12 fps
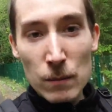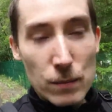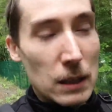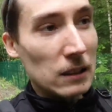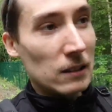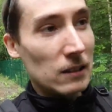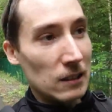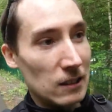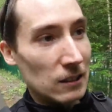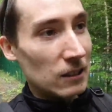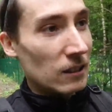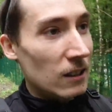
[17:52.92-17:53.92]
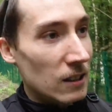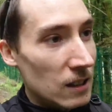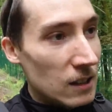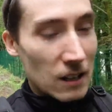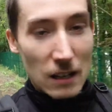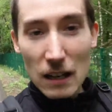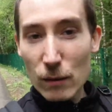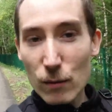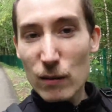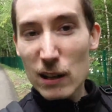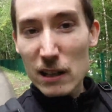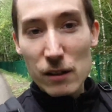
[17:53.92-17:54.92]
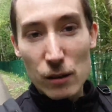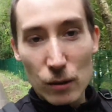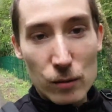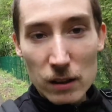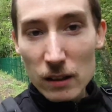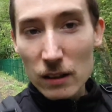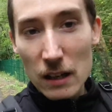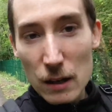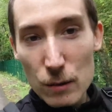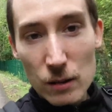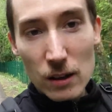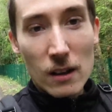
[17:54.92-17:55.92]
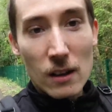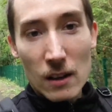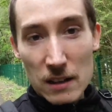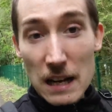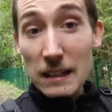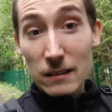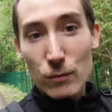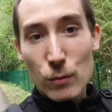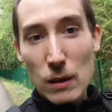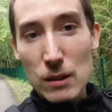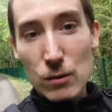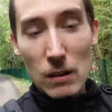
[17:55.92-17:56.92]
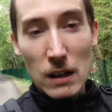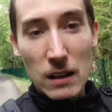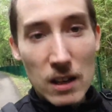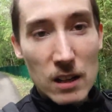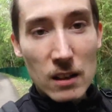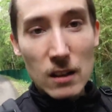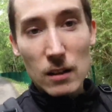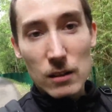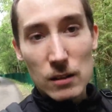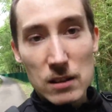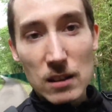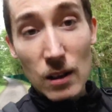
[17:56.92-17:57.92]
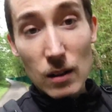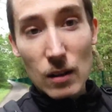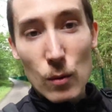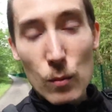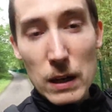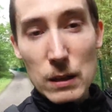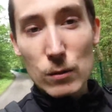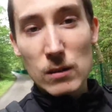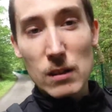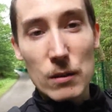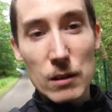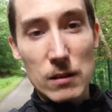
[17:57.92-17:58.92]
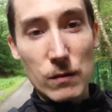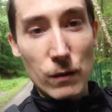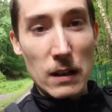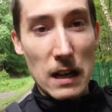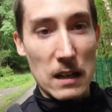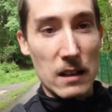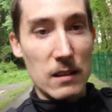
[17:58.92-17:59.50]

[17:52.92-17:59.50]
but I don't think so. An active racetrack is way too serious for that.